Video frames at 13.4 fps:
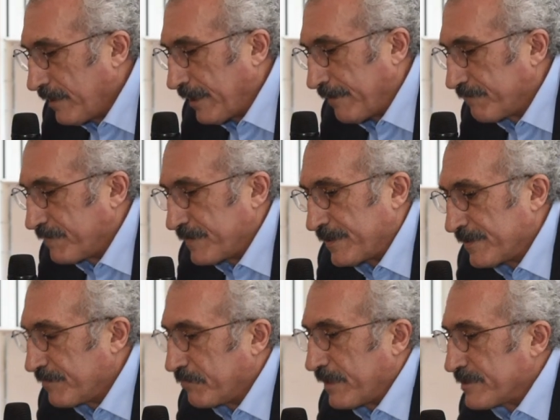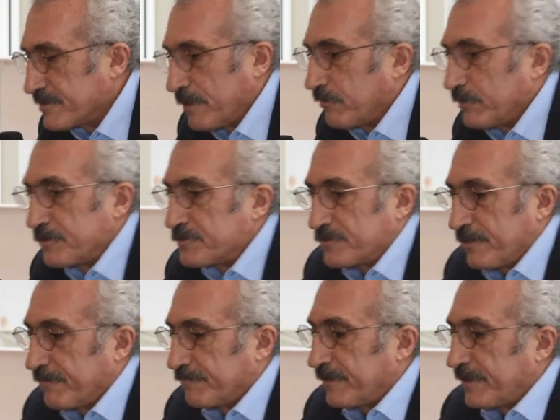have read some of the
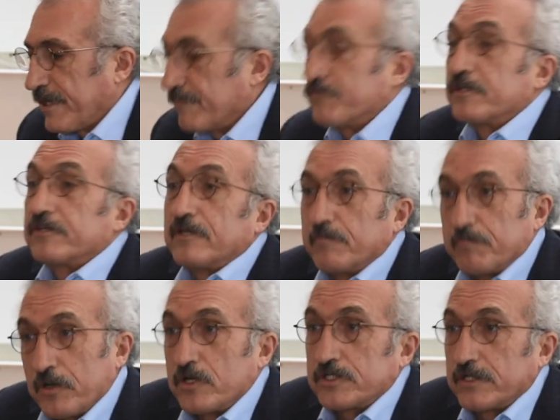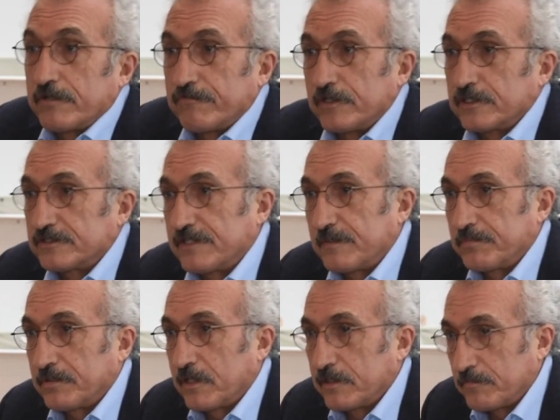stuff that I've written in Persian, for
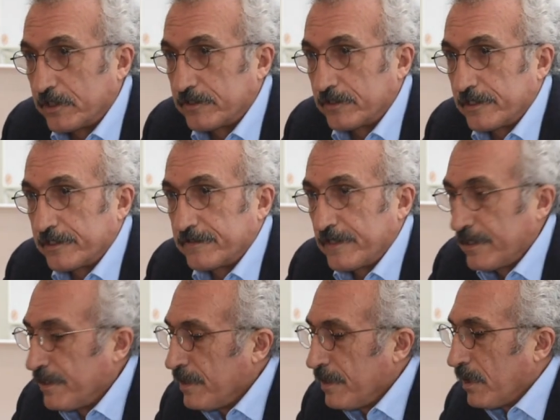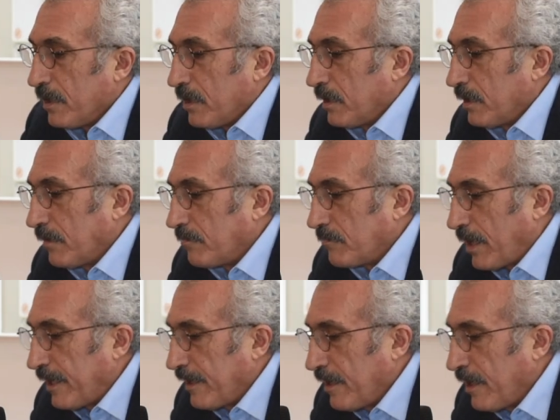example, on modernity.
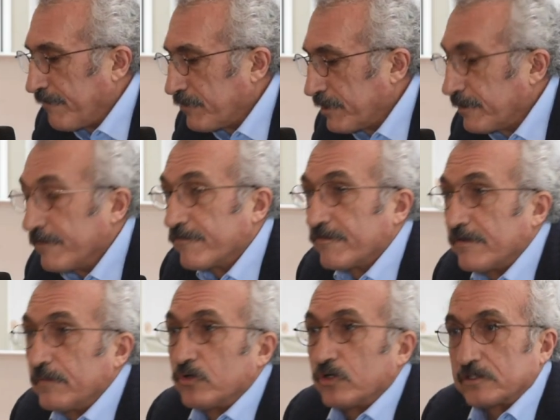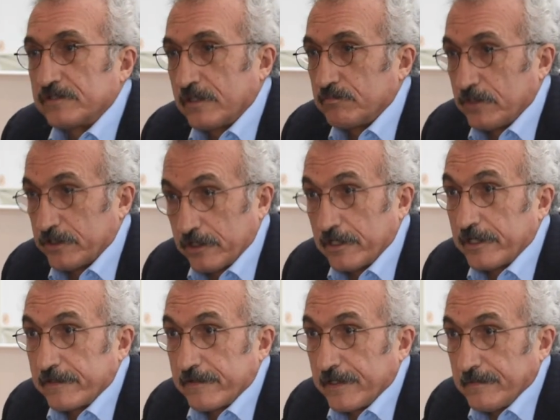I've written 3 books on
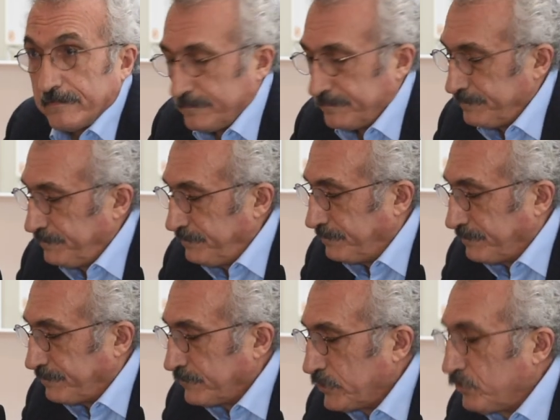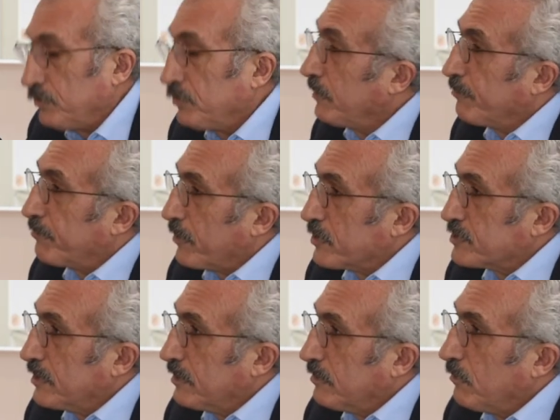modernity, 2 in
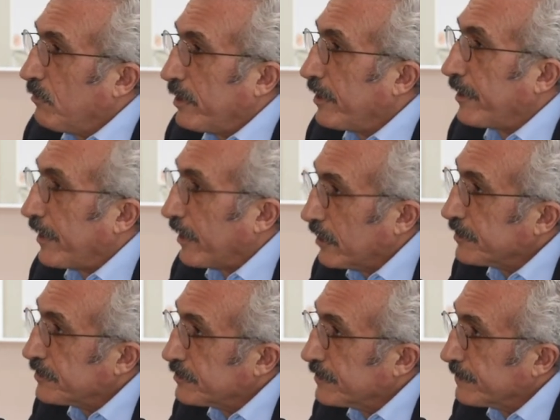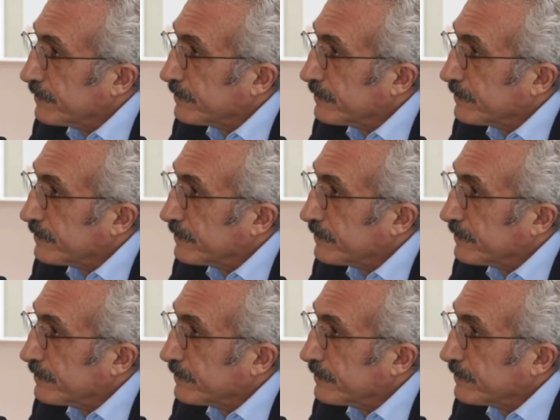Persian, 1 in English.